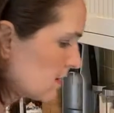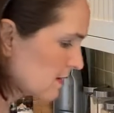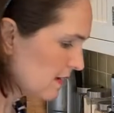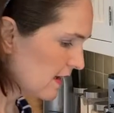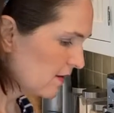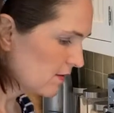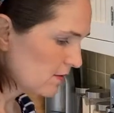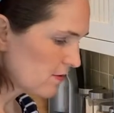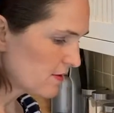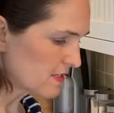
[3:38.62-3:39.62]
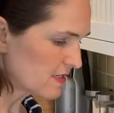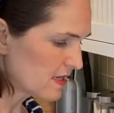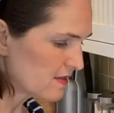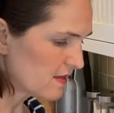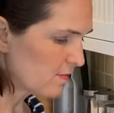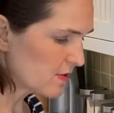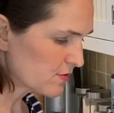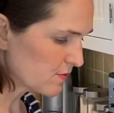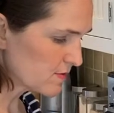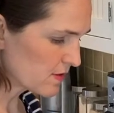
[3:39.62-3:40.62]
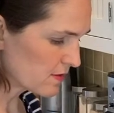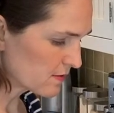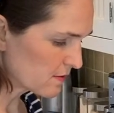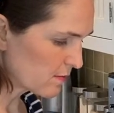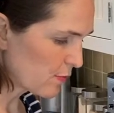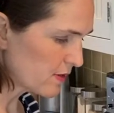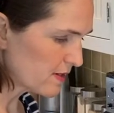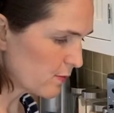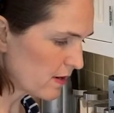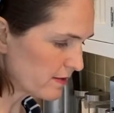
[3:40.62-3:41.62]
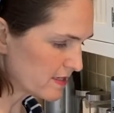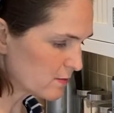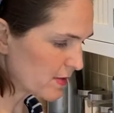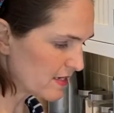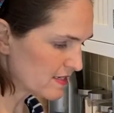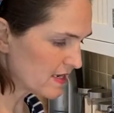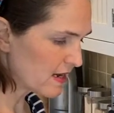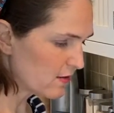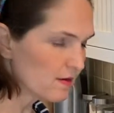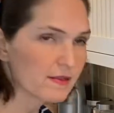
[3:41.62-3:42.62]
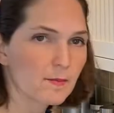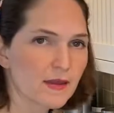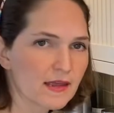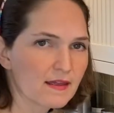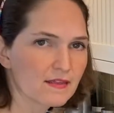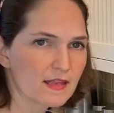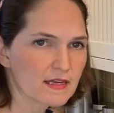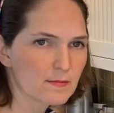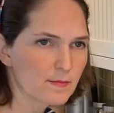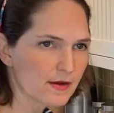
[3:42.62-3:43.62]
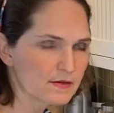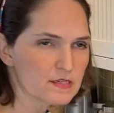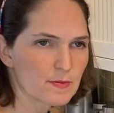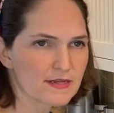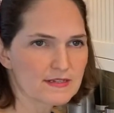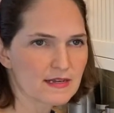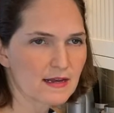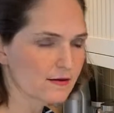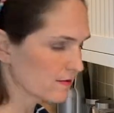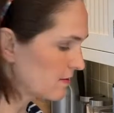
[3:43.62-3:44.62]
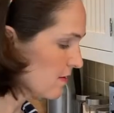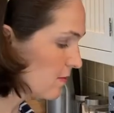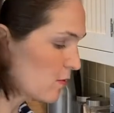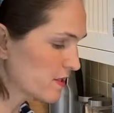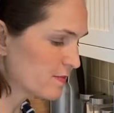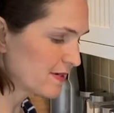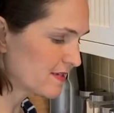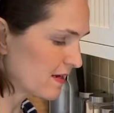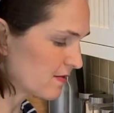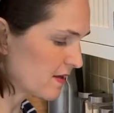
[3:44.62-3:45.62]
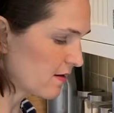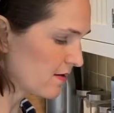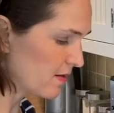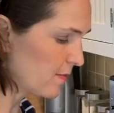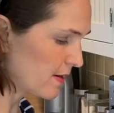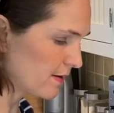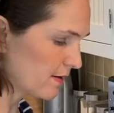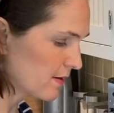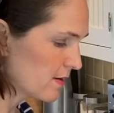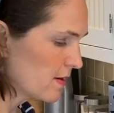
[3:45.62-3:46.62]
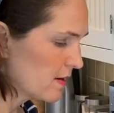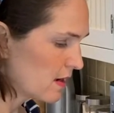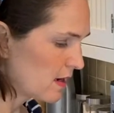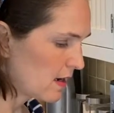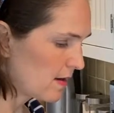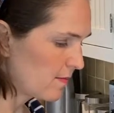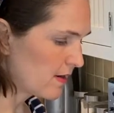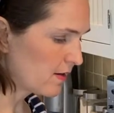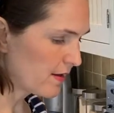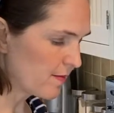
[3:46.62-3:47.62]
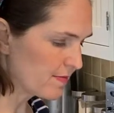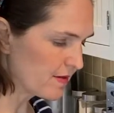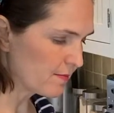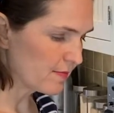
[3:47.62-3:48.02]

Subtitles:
Now, you'll notice that the mushrooms are pretty well spaced out in the pan. The better spaced out, the more spaced out they are, the better. It'll help them